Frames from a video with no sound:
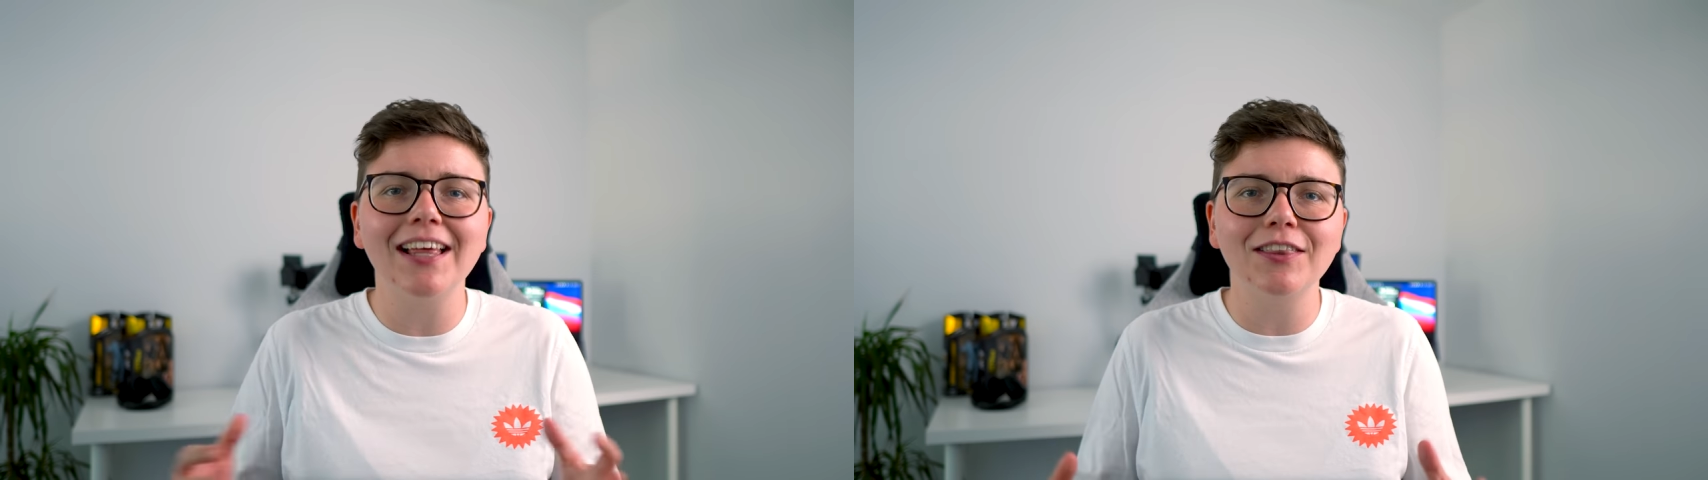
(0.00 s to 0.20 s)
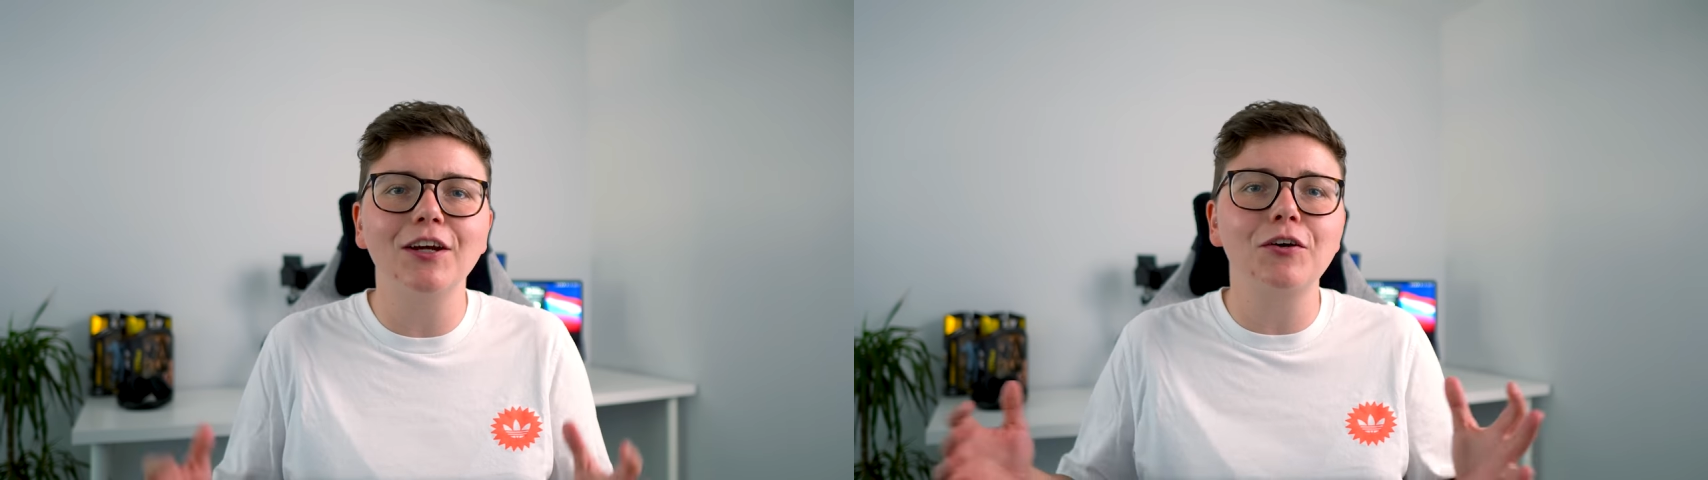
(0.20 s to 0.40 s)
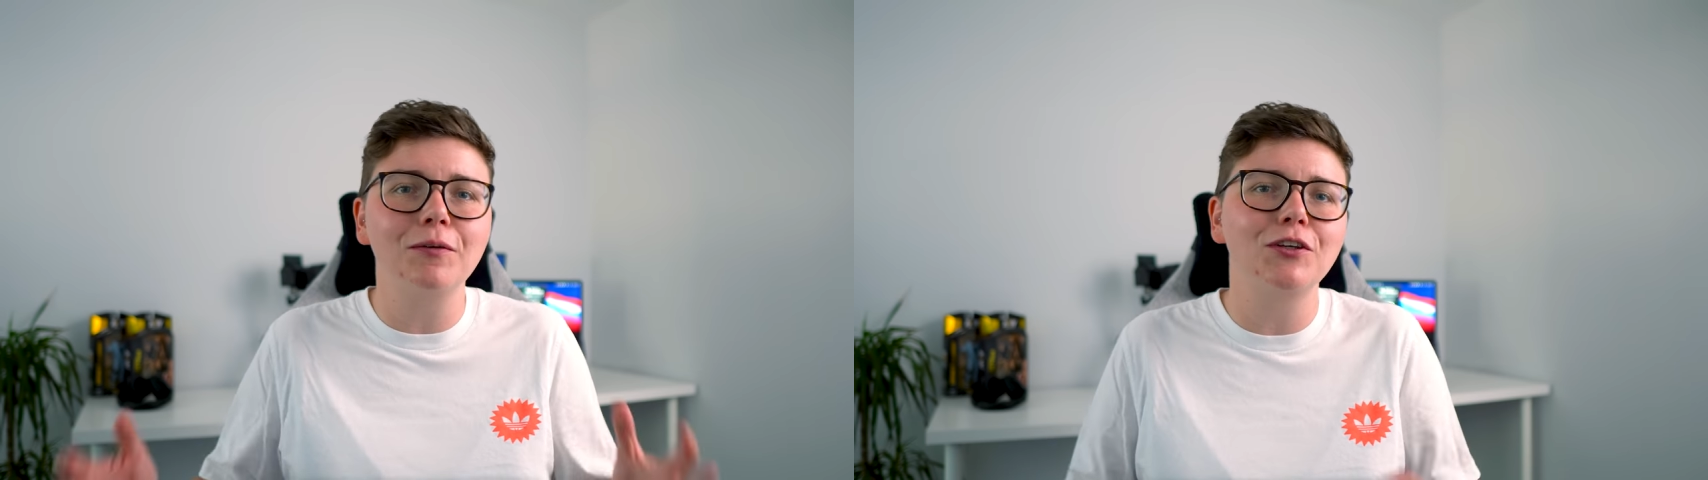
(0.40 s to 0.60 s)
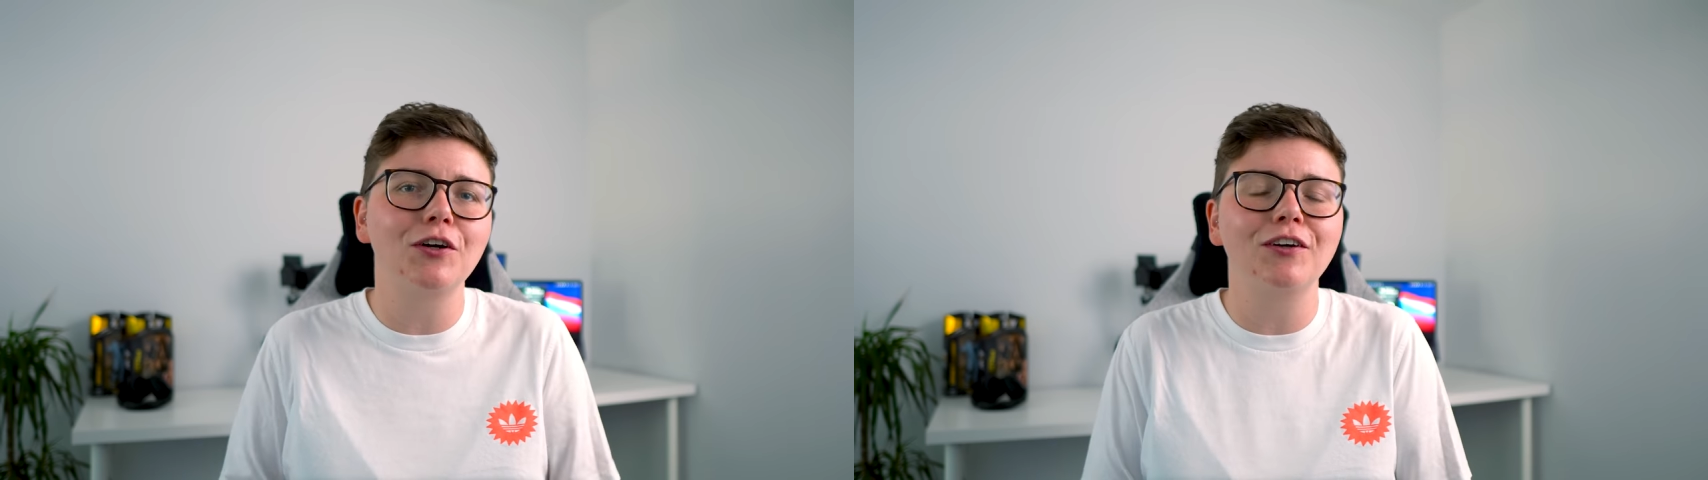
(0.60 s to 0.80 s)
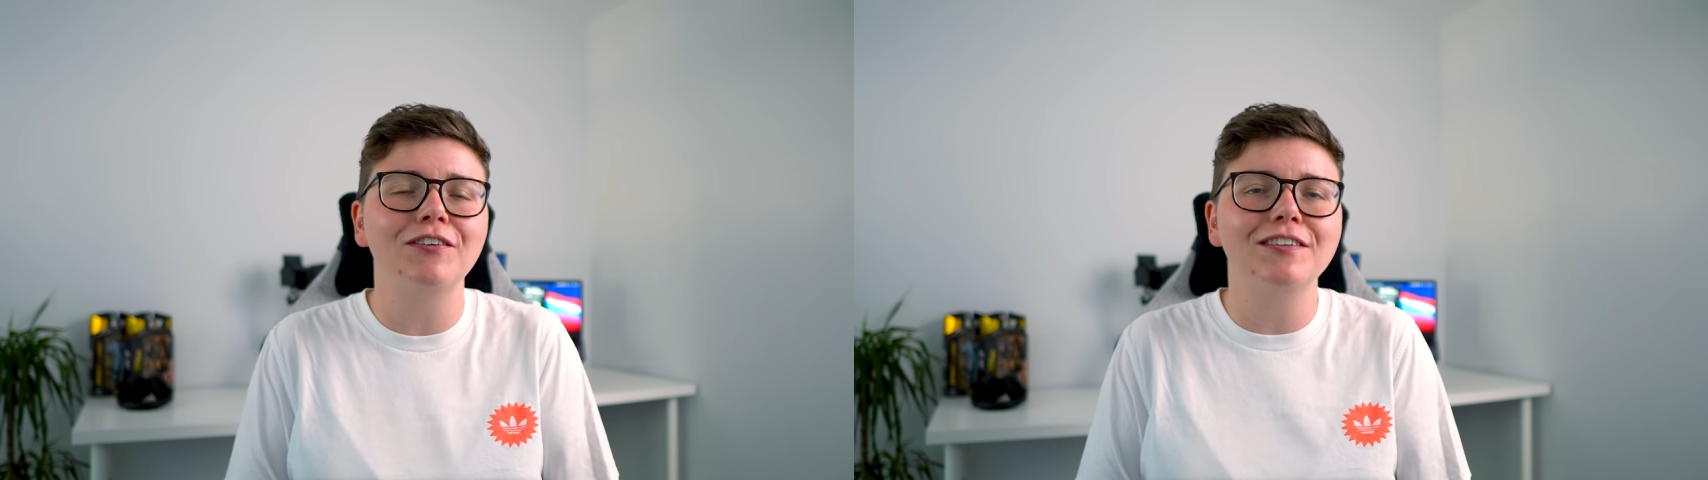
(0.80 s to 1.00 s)
in the
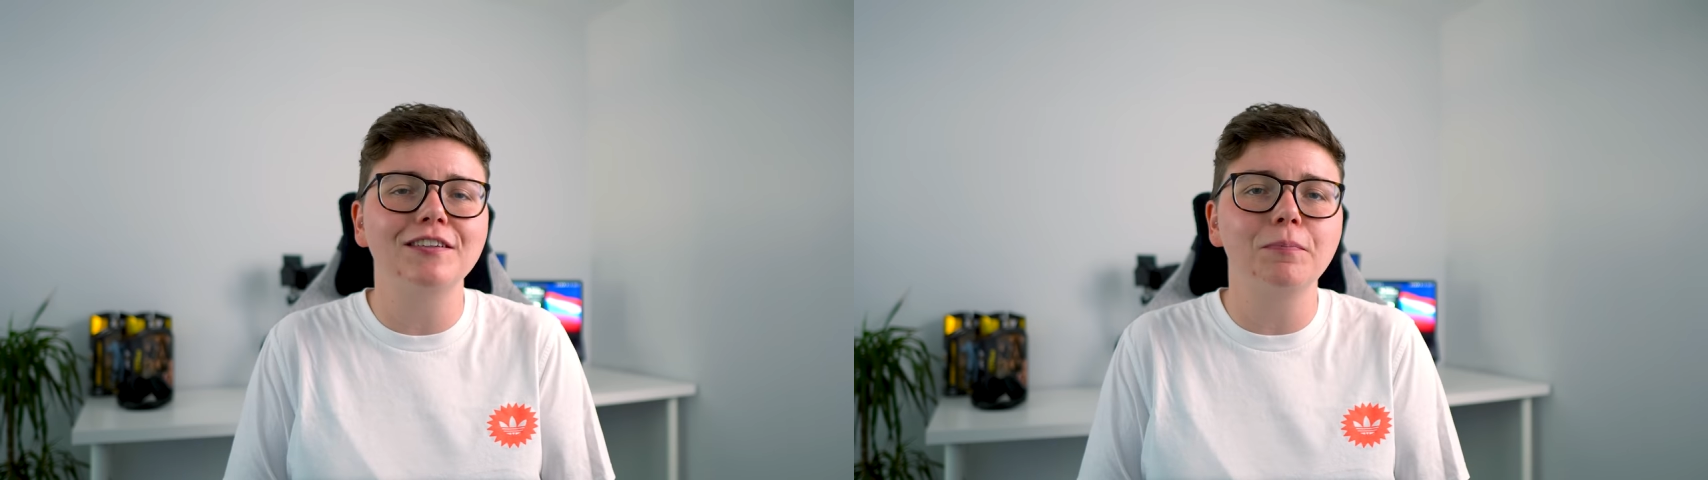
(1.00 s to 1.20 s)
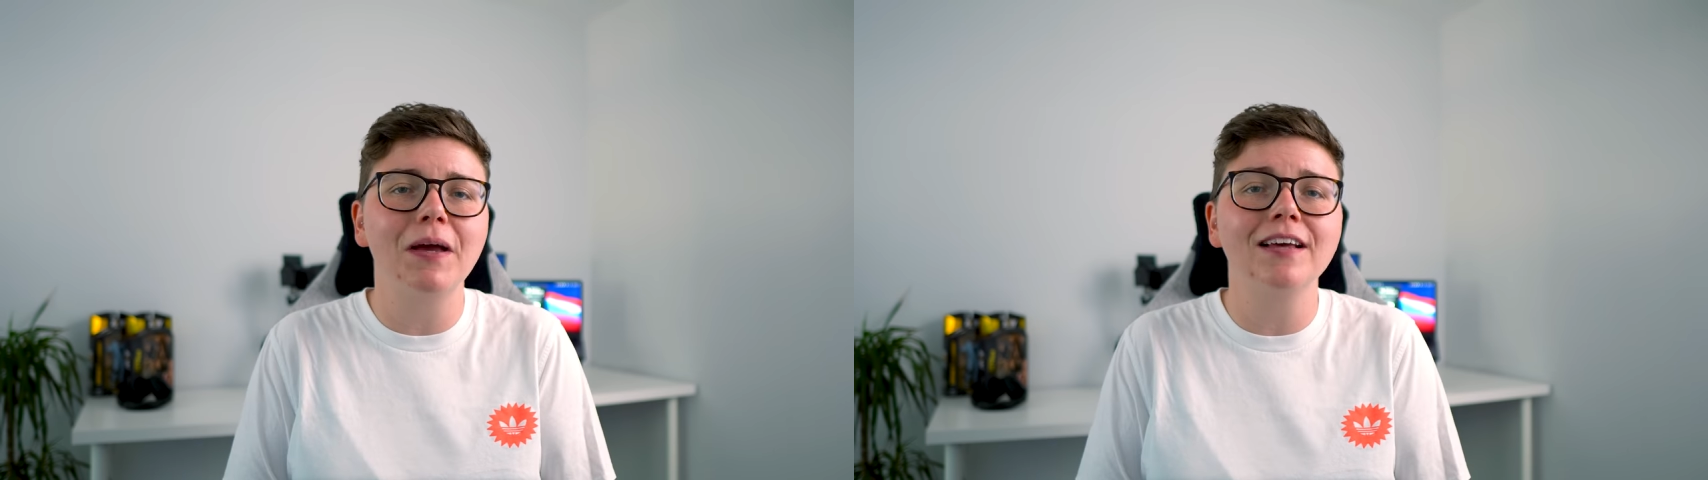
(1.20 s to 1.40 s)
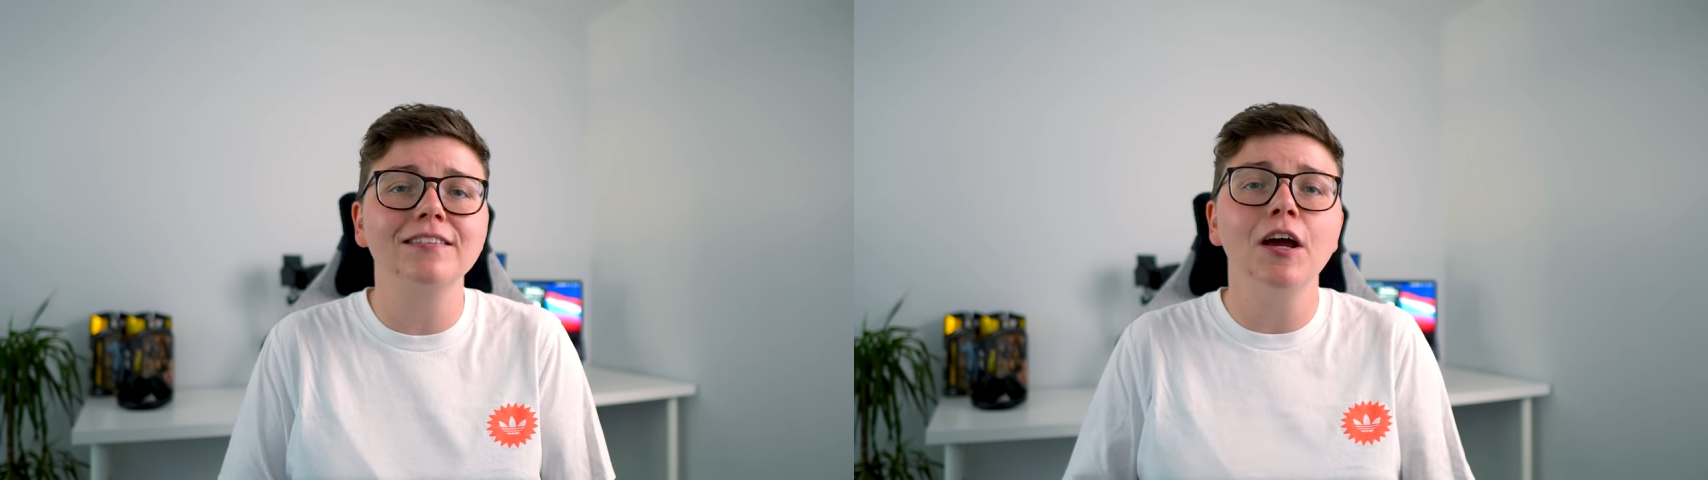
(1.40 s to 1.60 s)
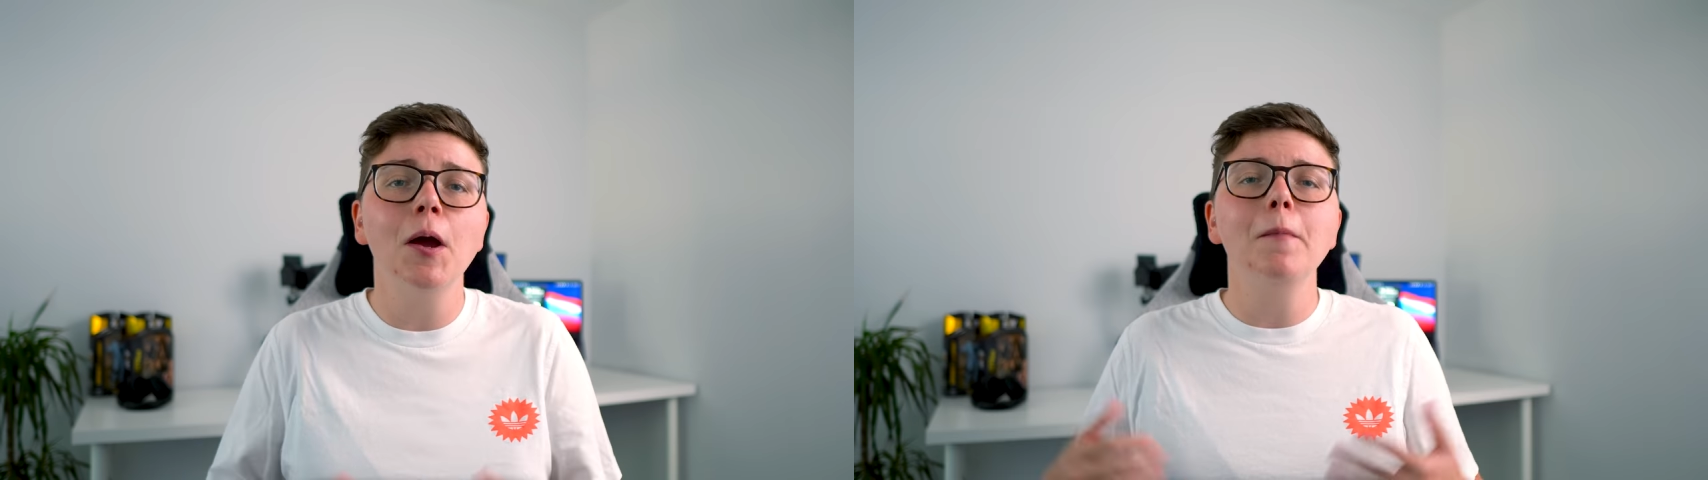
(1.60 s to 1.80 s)
cryptocurrency space,